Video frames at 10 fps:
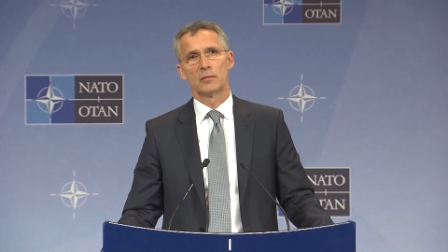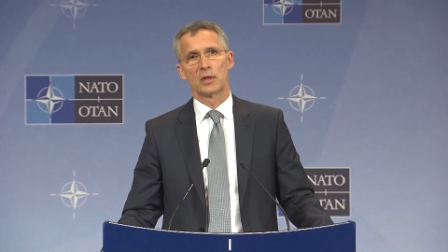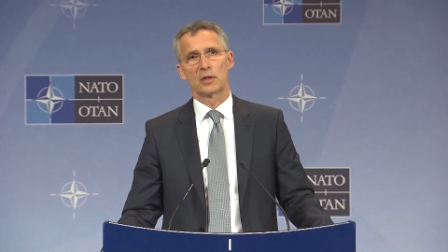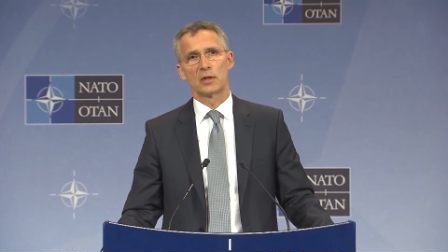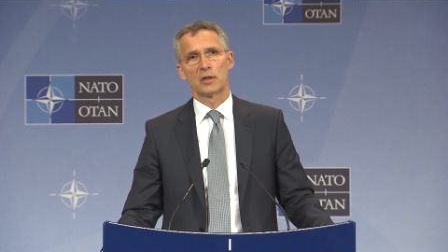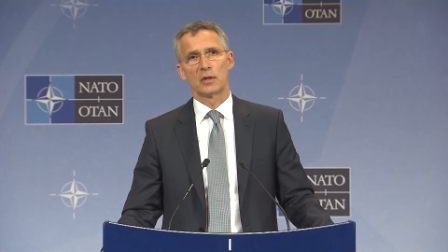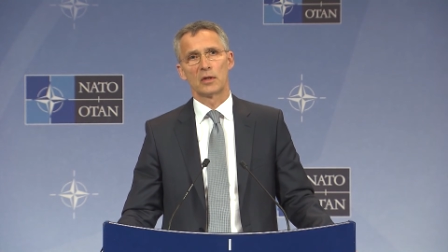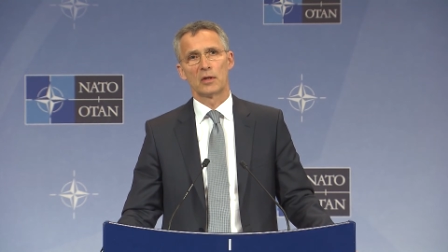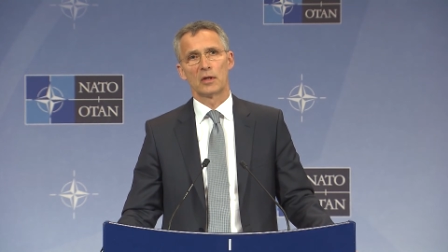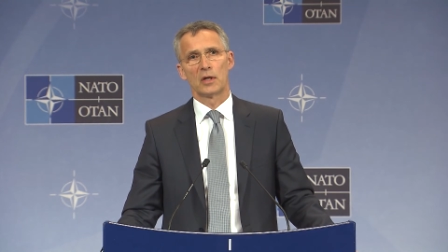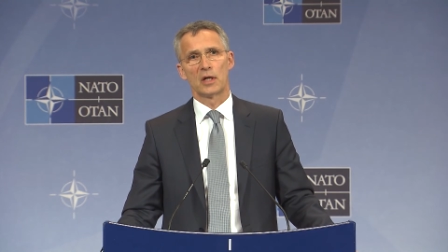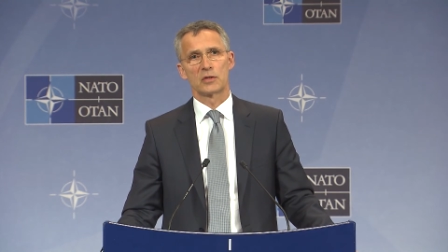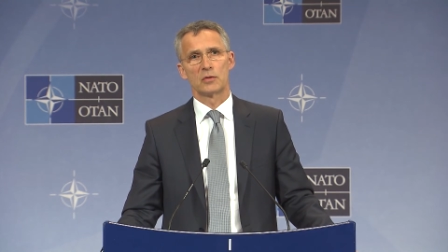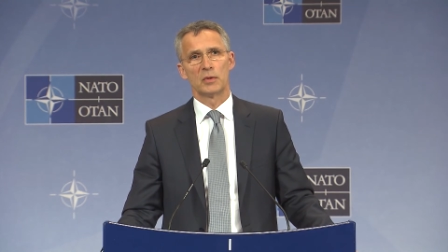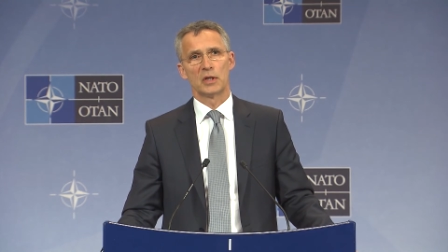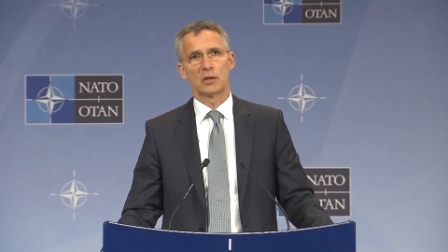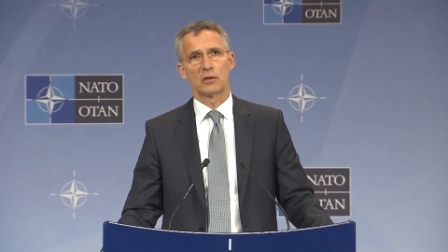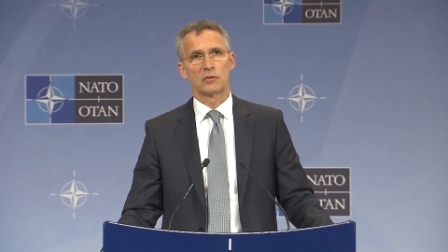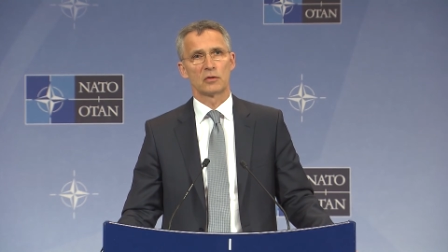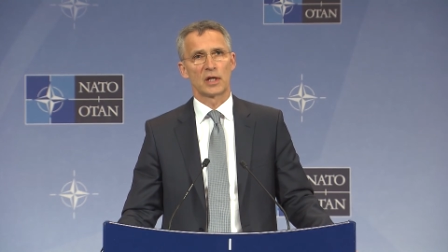But there has to be
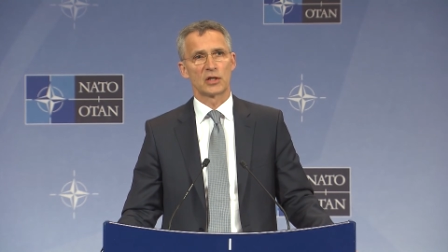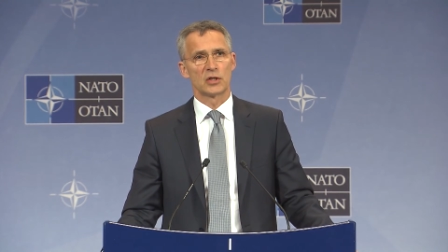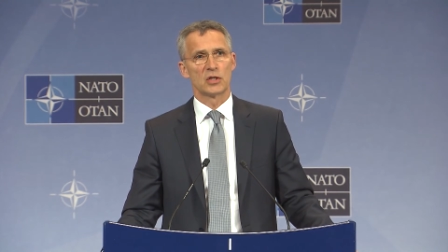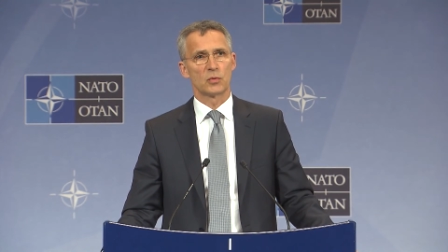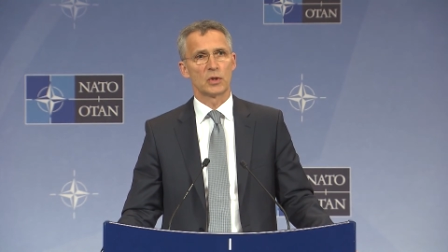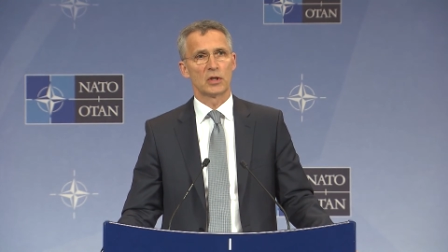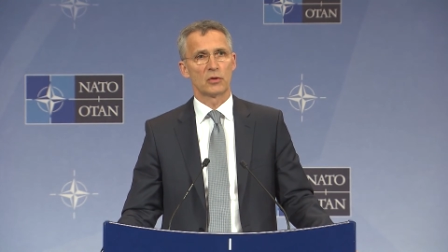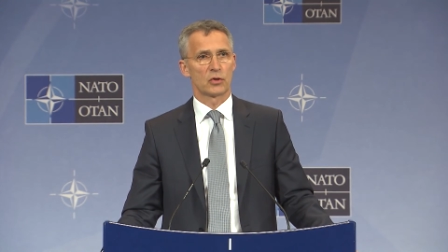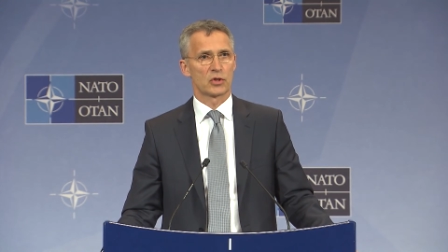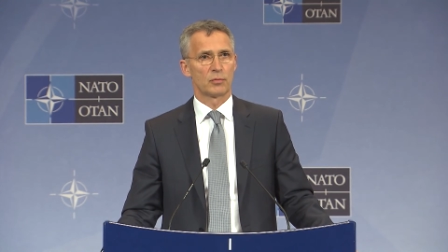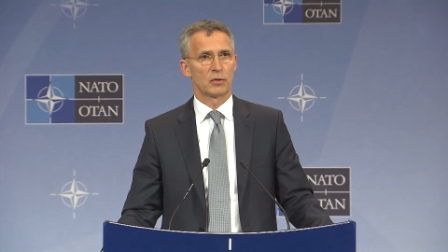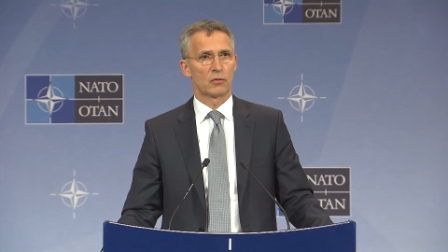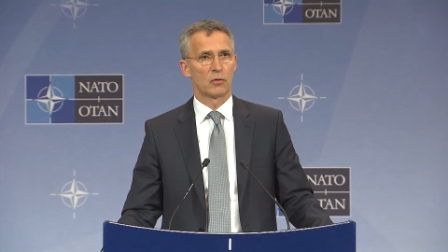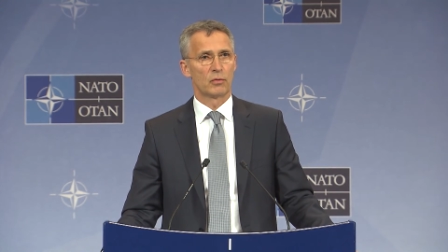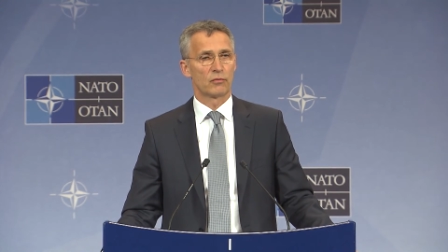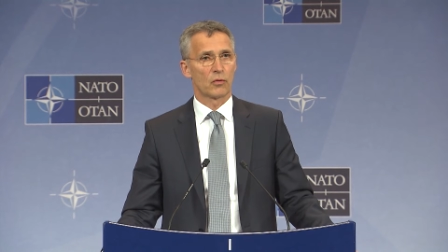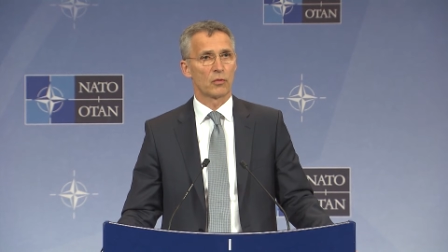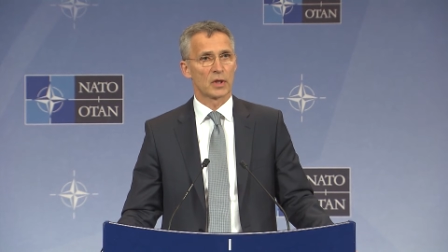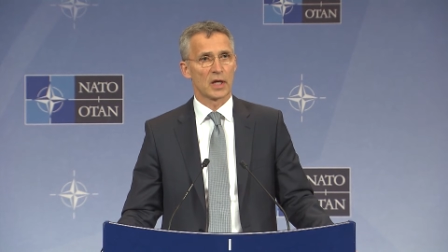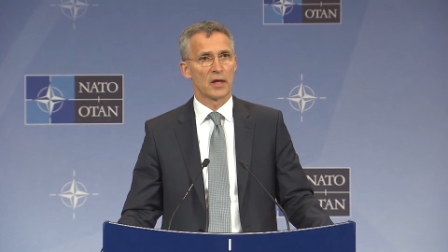consultations with Russia before
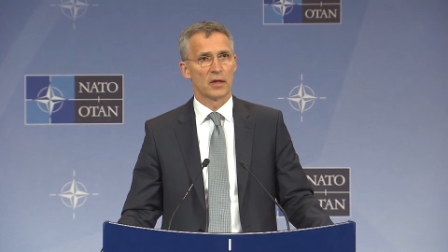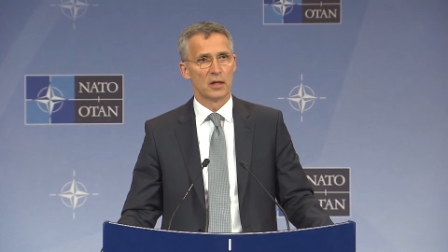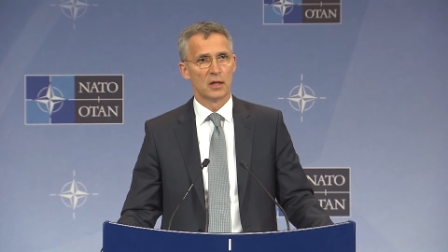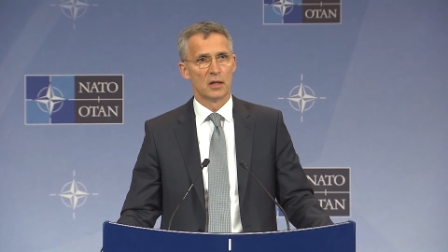we can